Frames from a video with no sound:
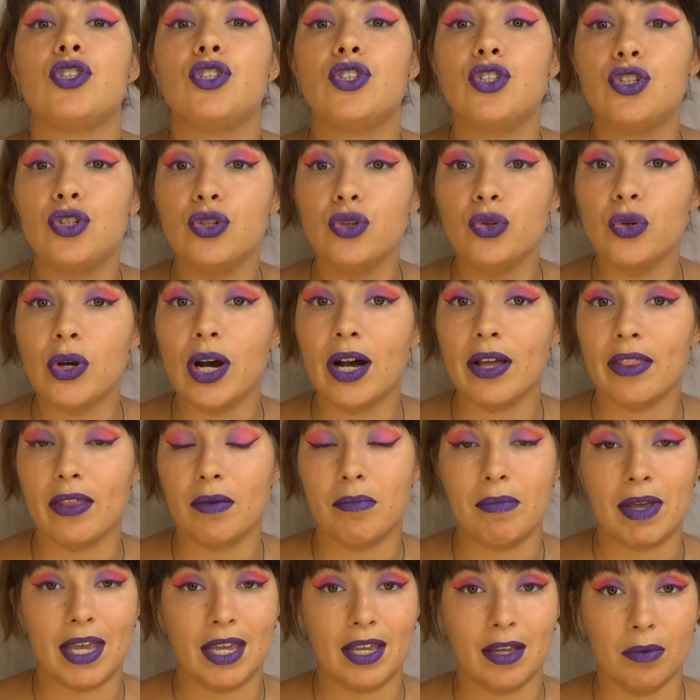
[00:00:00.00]
2 other
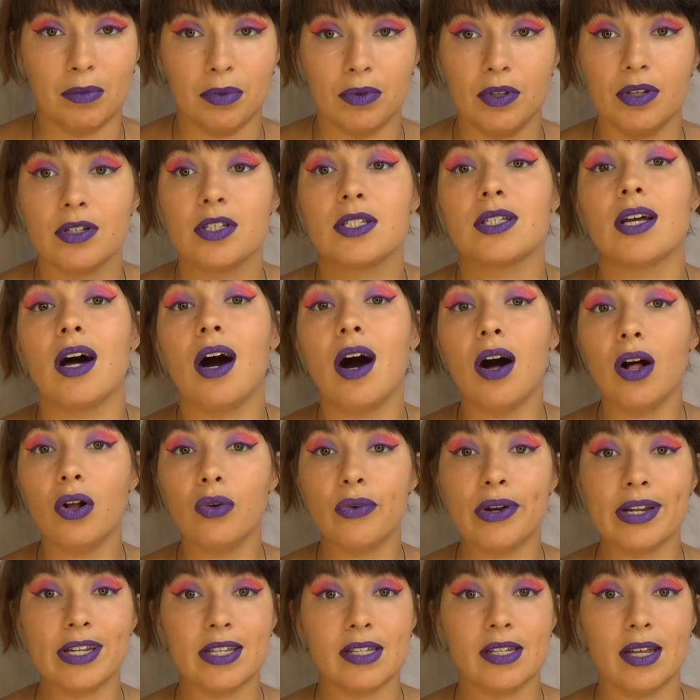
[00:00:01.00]
makeup looks
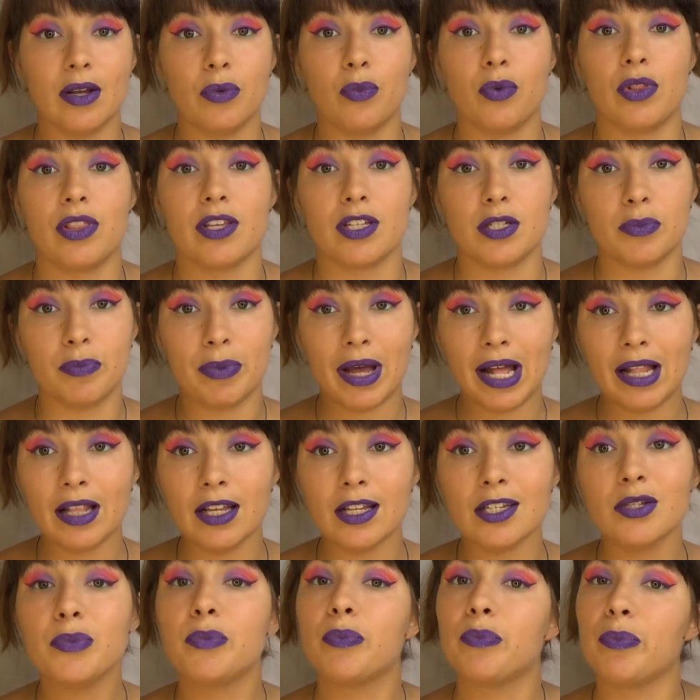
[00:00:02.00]
already done with this
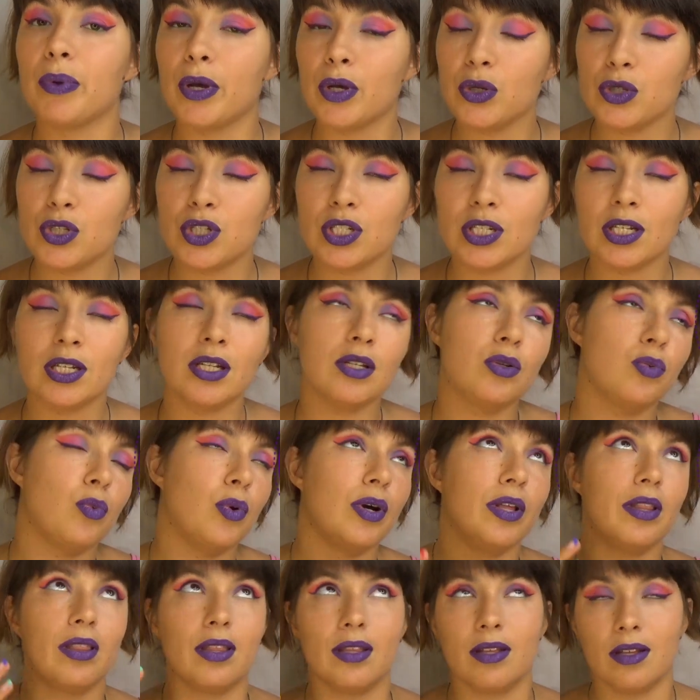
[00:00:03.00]
palette, posted
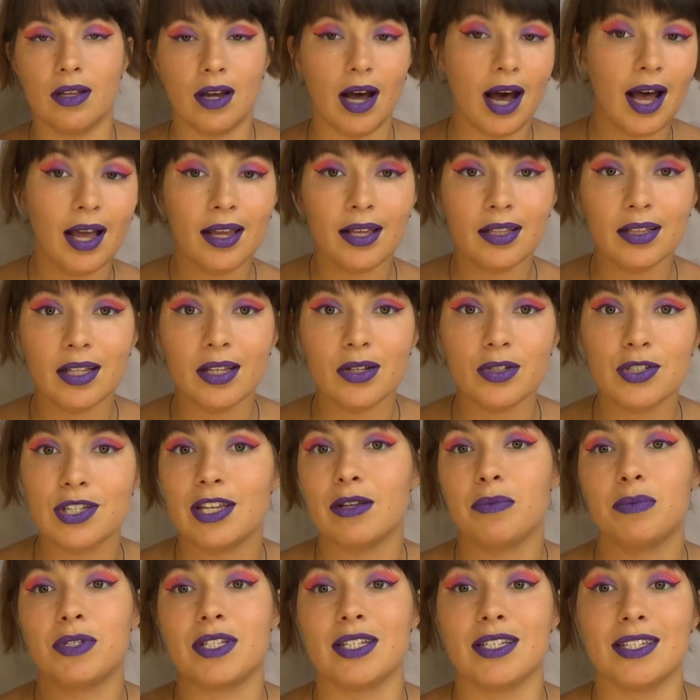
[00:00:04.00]
with the eye
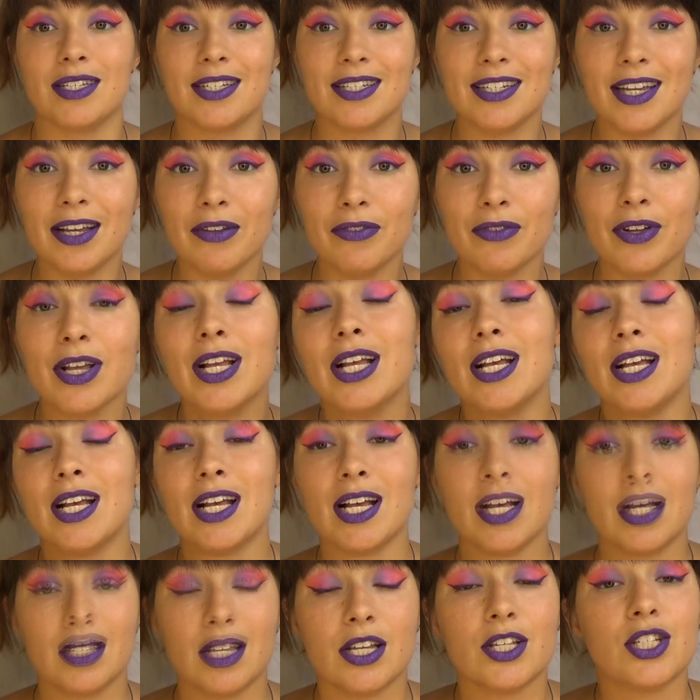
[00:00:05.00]
close-ups and
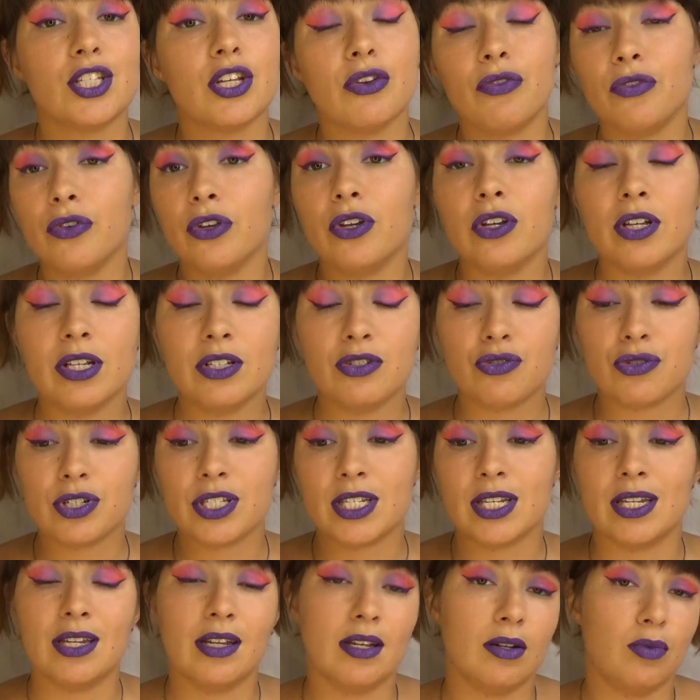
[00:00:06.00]
stuff. So if you're
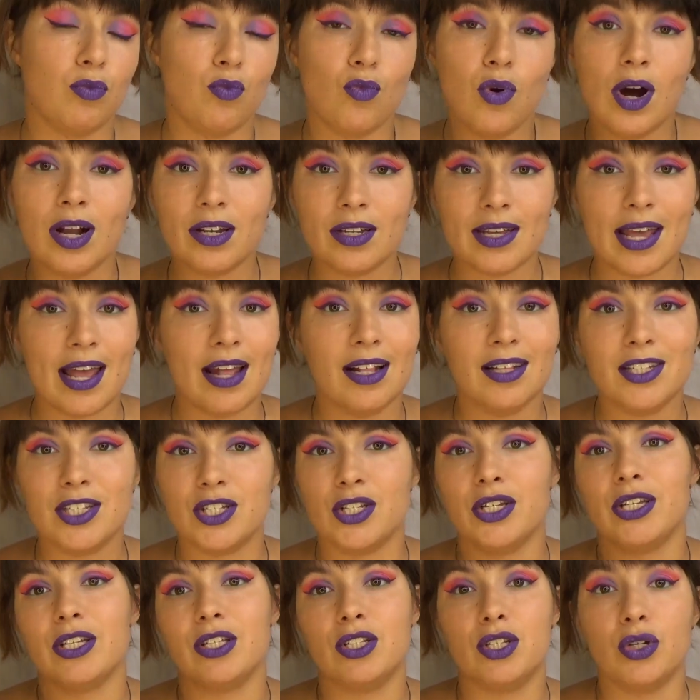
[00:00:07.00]
interested in what else
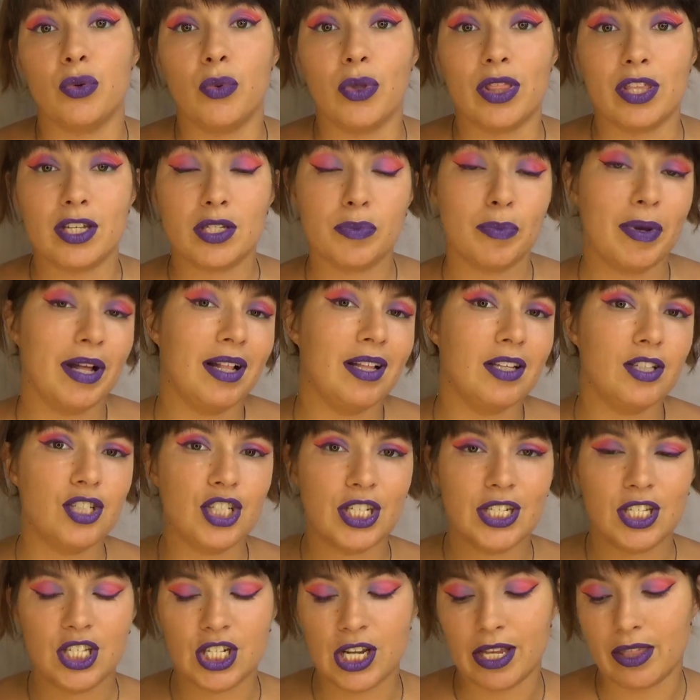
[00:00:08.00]
you can do with this palette,
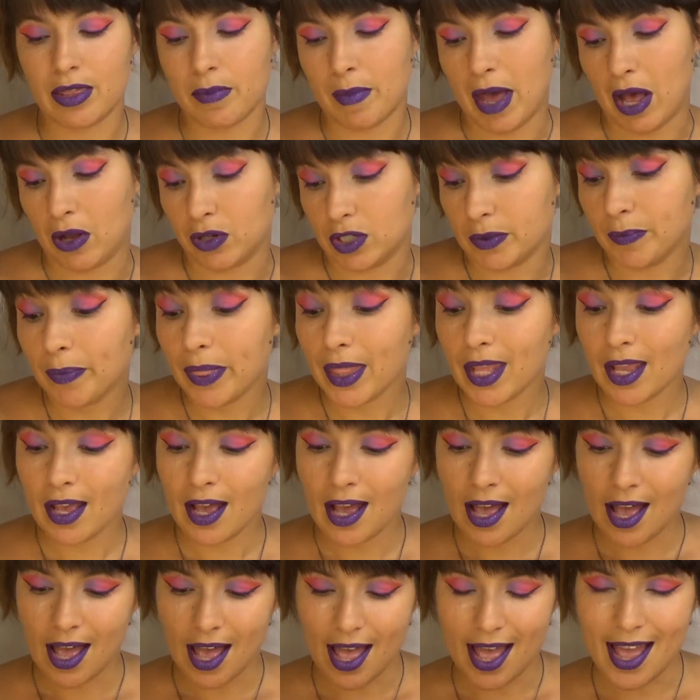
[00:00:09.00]
just check them out.
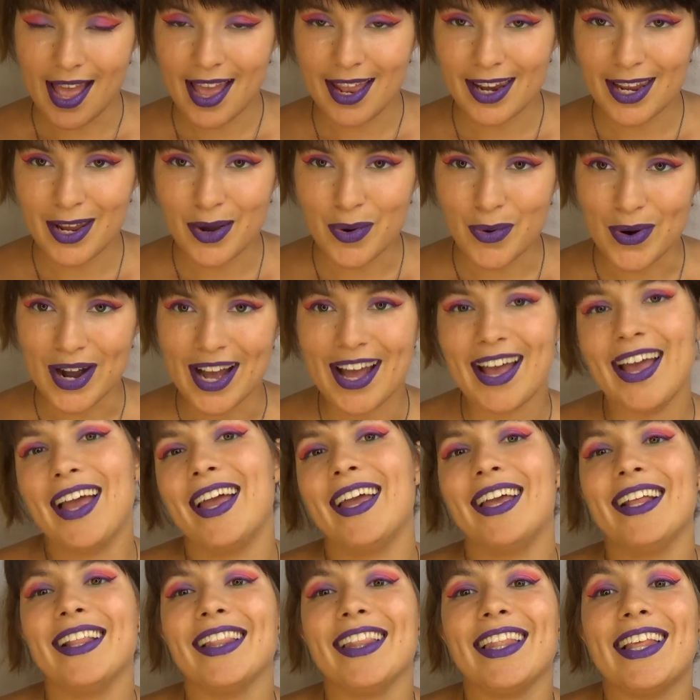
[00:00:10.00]

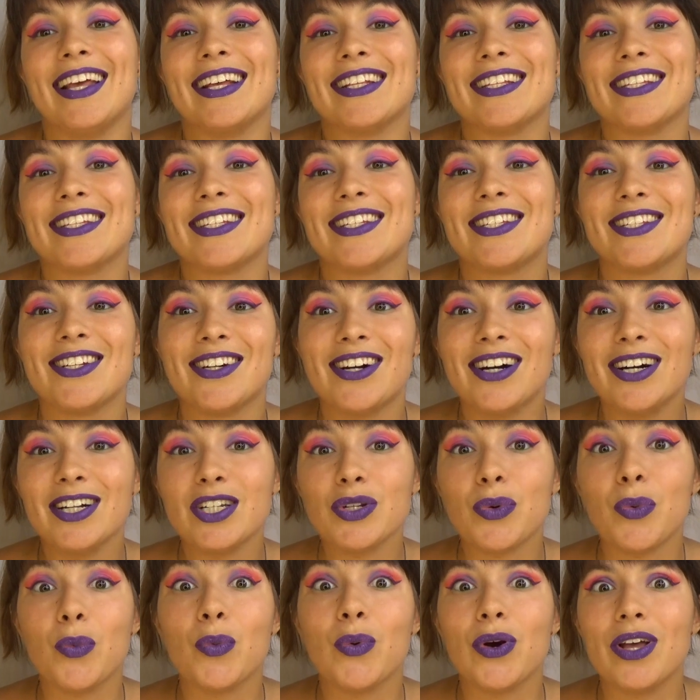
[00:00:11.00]
Anyway, let's
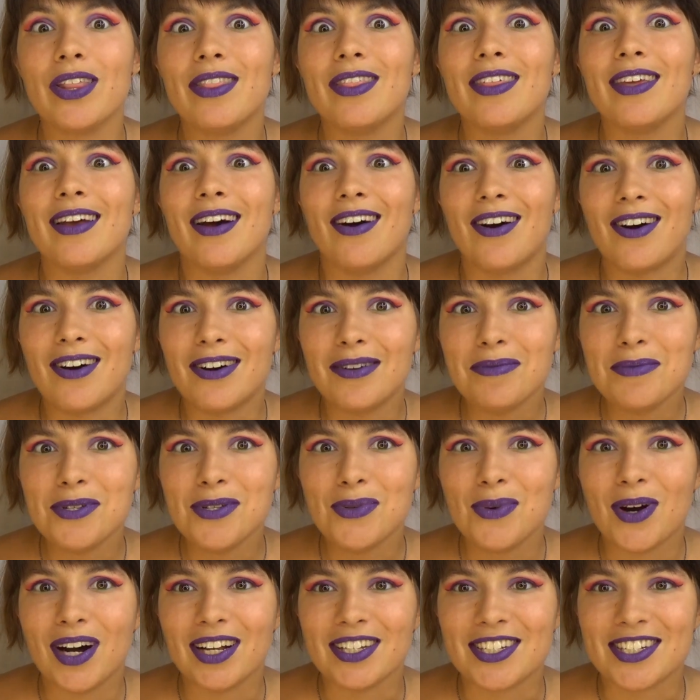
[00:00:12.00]
start with the arm
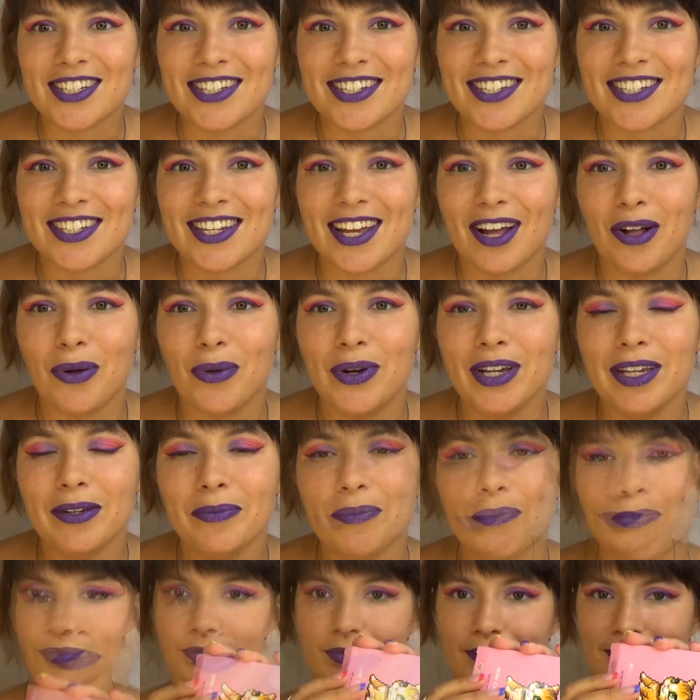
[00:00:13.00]
swatches, shall
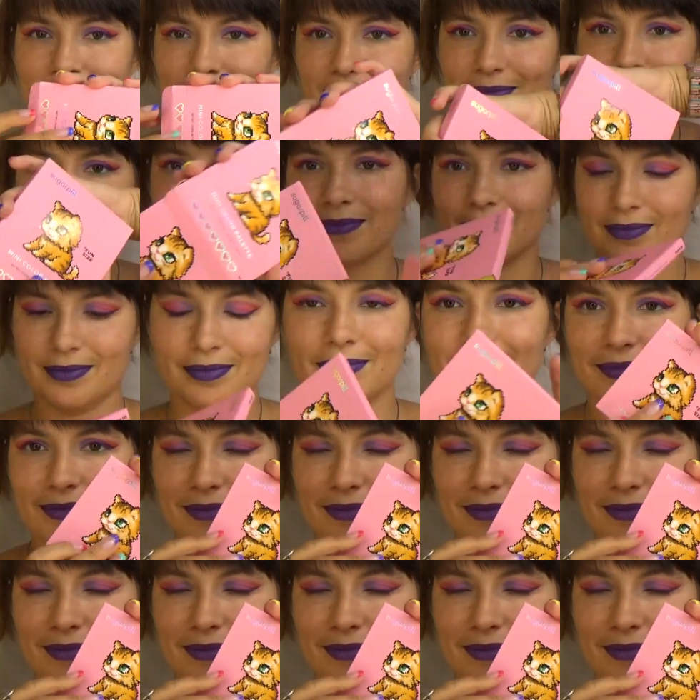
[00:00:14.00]
we? Oh, and of course I'm